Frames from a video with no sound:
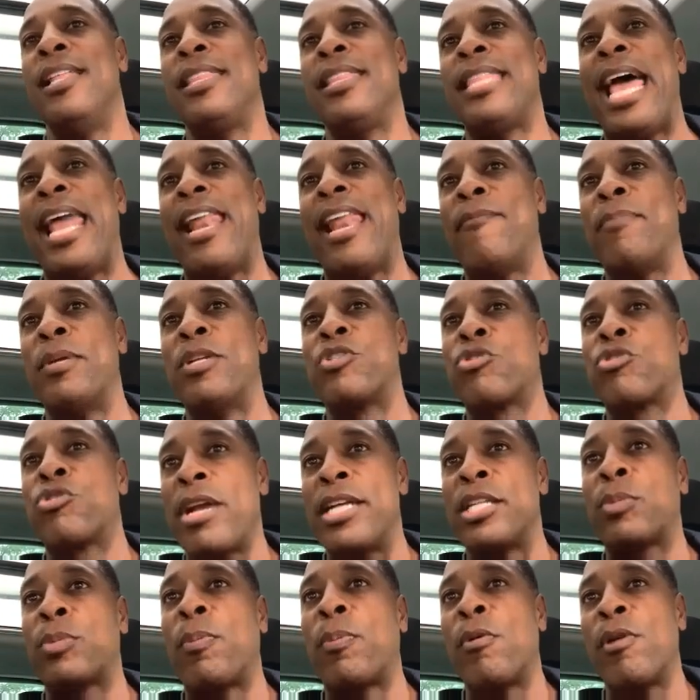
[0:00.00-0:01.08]
that have been
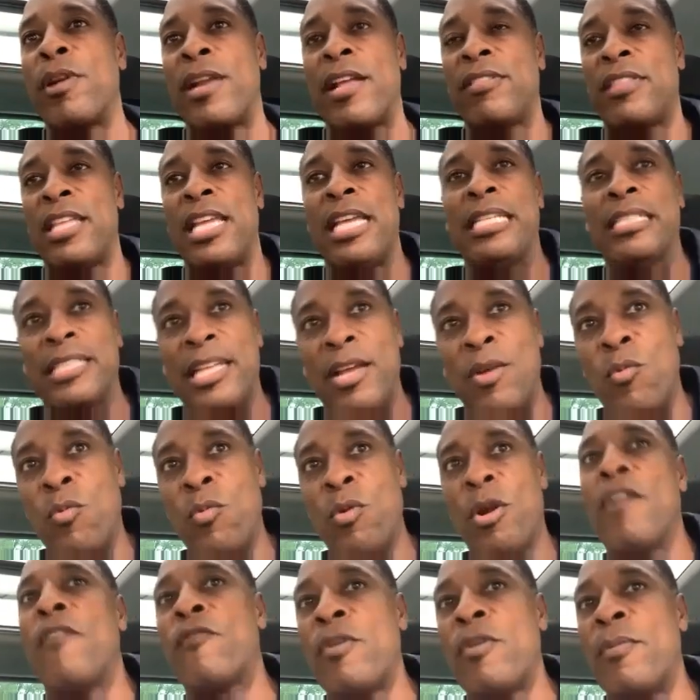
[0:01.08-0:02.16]
transporting things that
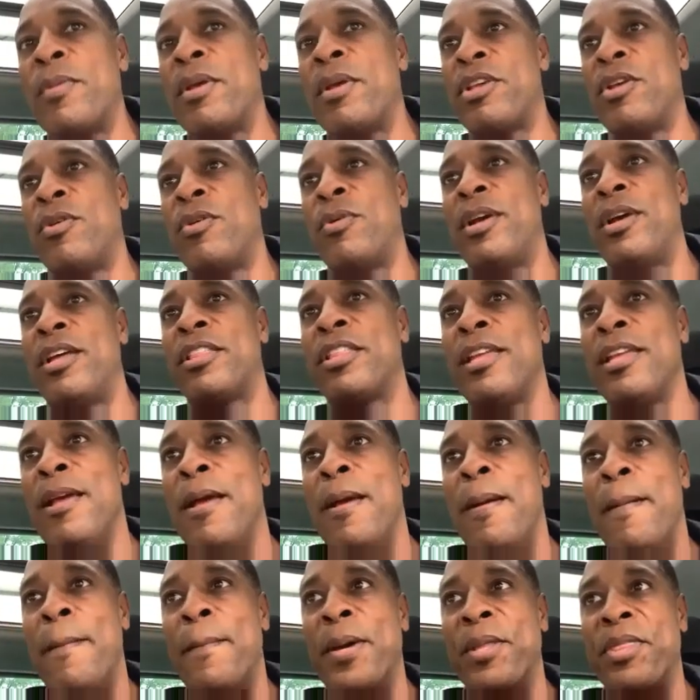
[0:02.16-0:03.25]
we're familiar with,
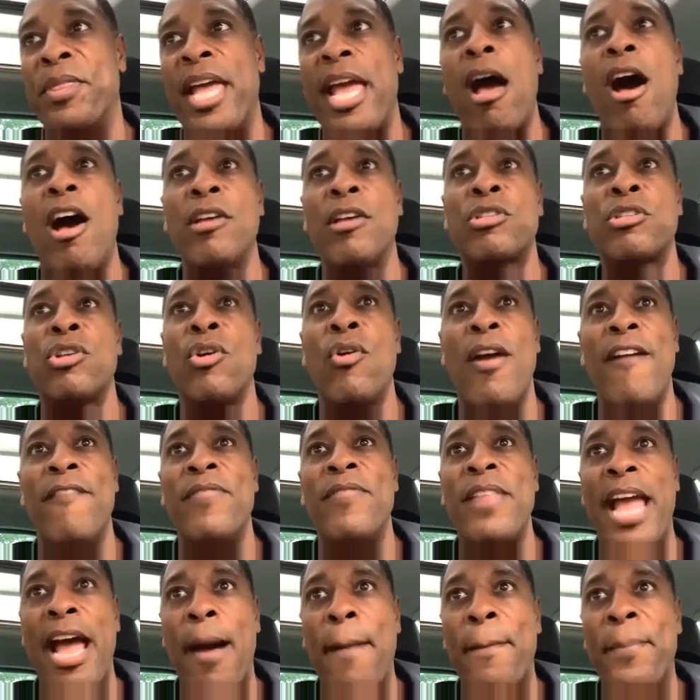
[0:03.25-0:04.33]
but they also have
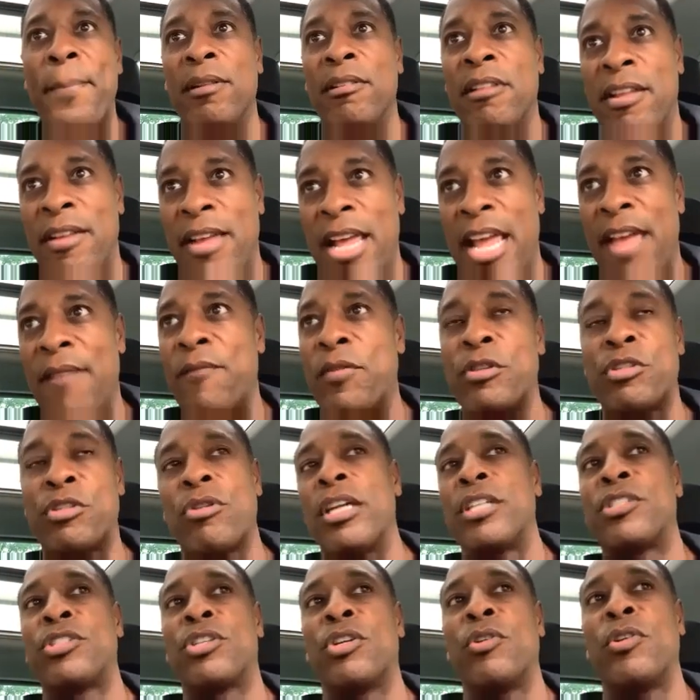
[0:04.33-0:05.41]
now built an
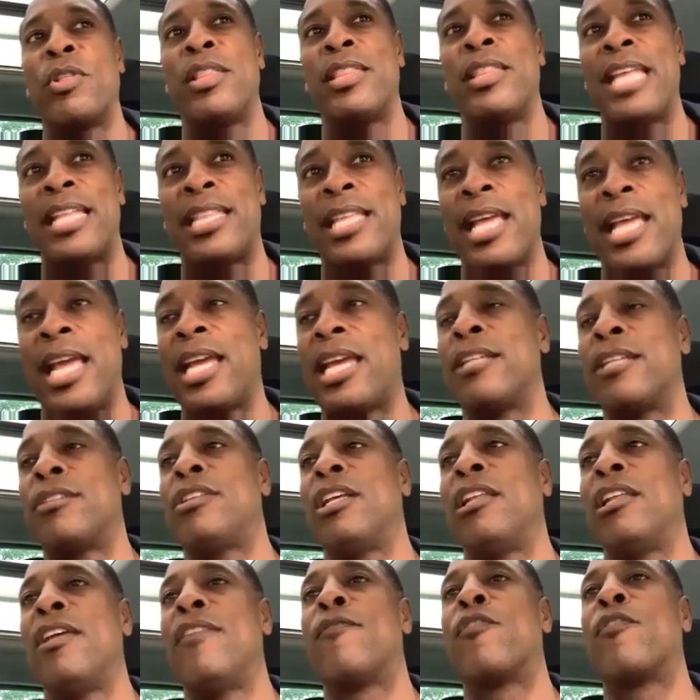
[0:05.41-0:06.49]
infrastructure that they could
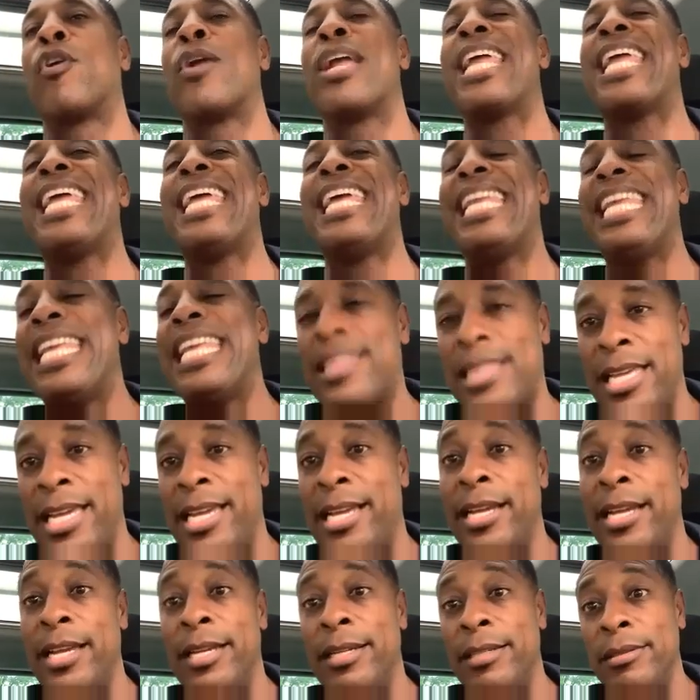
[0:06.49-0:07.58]
deliver
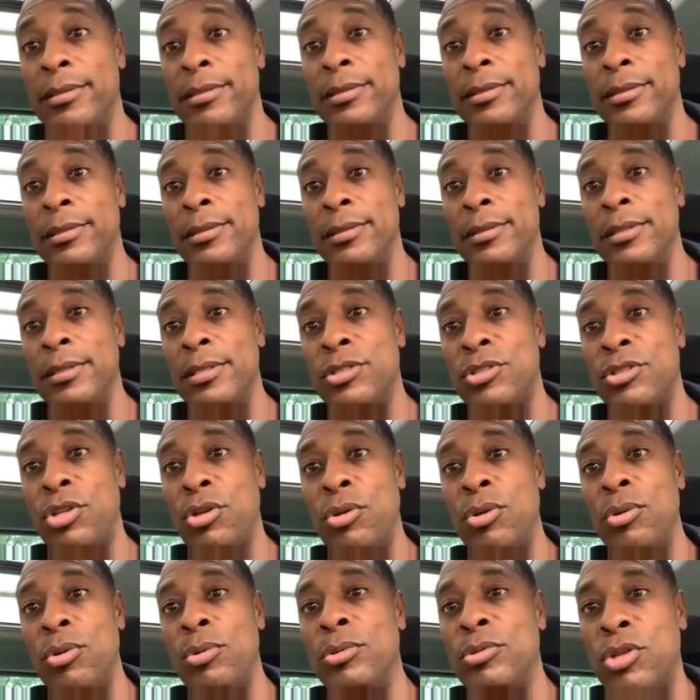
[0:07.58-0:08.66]
anything
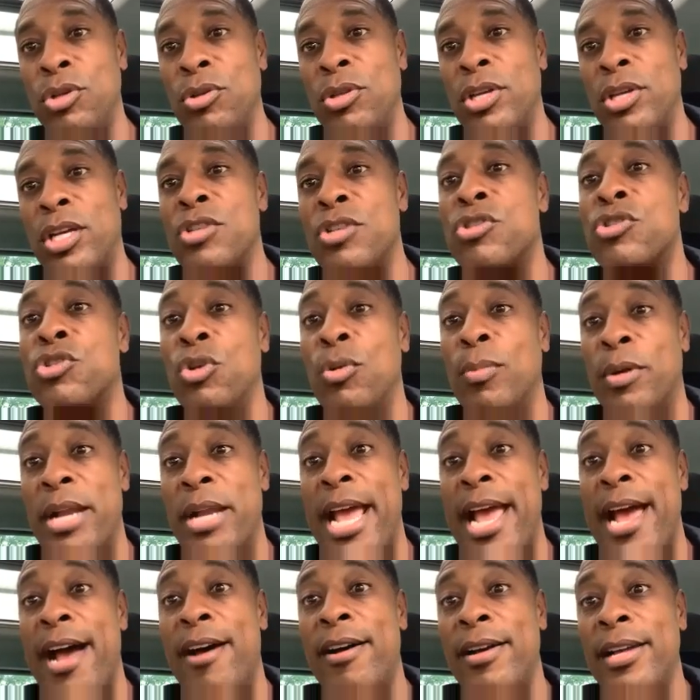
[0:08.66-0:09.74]
to the consumer
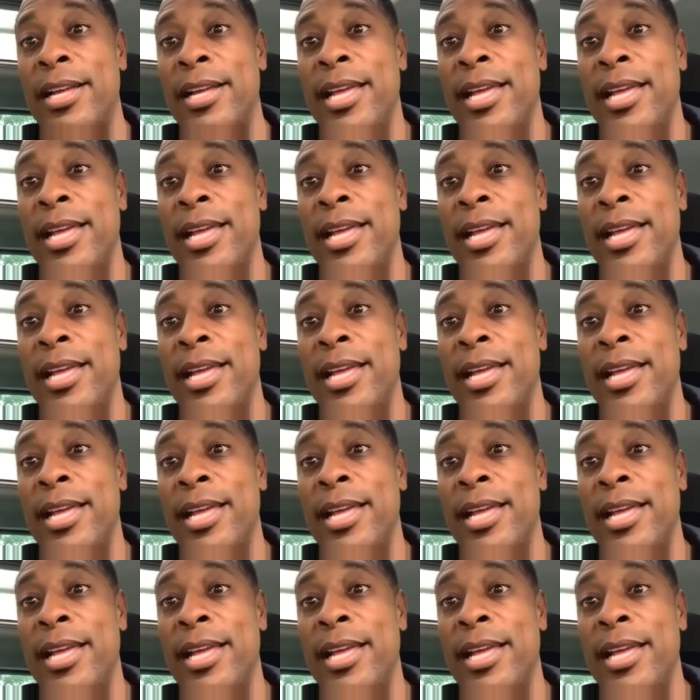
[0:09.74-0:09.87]
now,